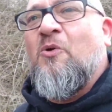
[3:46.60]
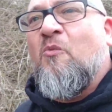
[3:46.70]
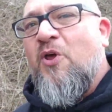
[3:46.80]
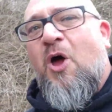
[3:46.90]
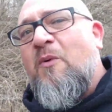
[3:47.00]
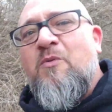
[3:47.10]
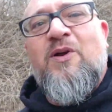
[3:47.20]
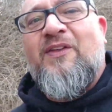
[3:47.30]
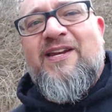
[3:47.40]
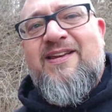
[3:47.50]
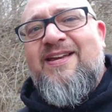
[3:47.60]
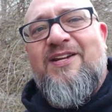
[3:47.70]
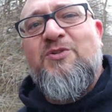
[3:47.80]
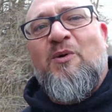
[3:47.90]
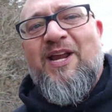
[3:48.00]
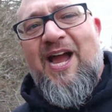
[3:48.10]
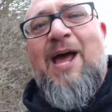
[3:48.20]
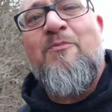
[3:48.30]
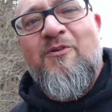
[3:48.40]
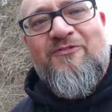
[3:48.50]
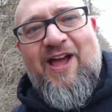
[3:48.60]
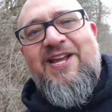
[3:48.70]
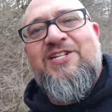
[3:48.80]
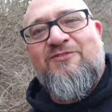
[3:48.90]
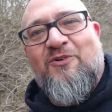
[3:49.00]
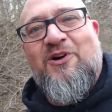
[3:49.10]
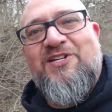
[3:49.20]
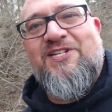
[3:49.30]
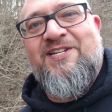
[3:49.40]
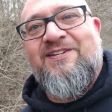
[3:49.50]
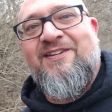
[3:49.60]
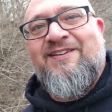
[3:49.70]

when all we really need is what God provides for us.